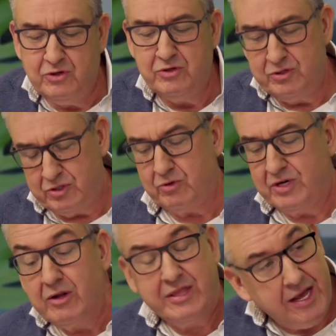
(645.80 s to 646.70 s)
so
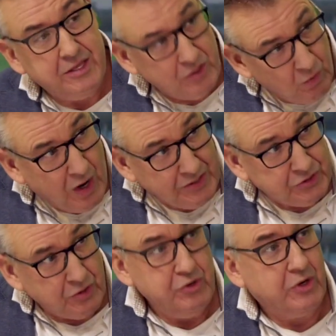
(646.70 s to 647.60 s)
the data you want,
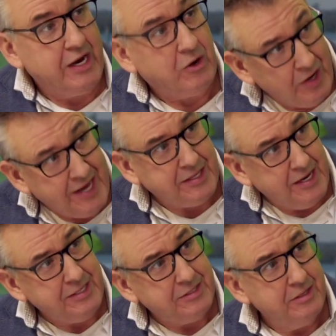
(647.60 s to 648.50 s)
so you can collect
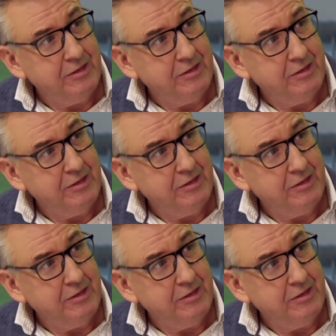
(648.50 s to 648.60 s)
that